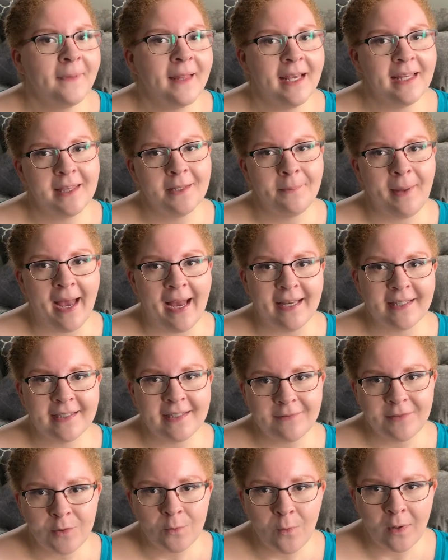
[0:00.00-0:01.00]
in the past,
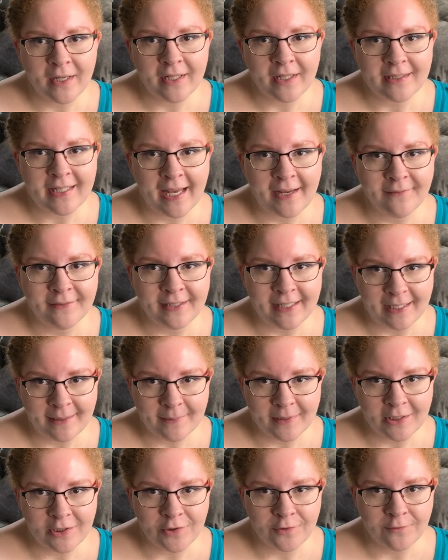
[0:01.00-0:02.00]
if you wanted to have an image